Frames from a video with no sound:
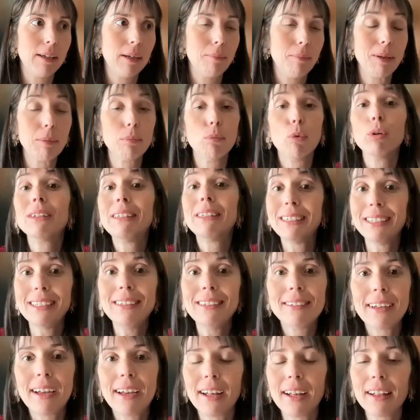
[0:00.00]
a bit more
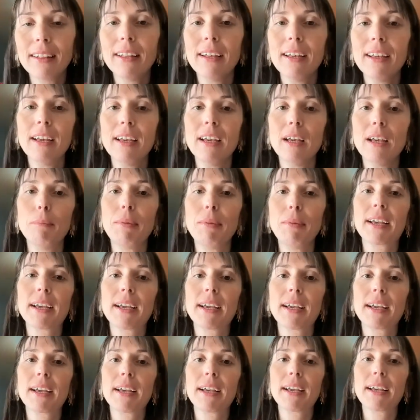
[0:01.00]
detail,
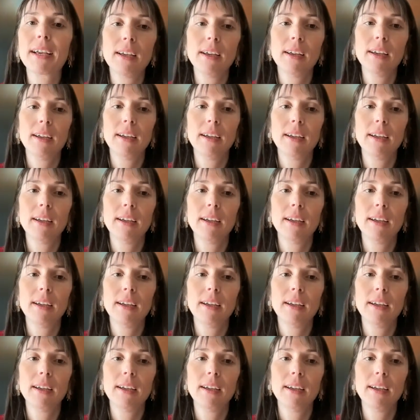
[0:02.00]
because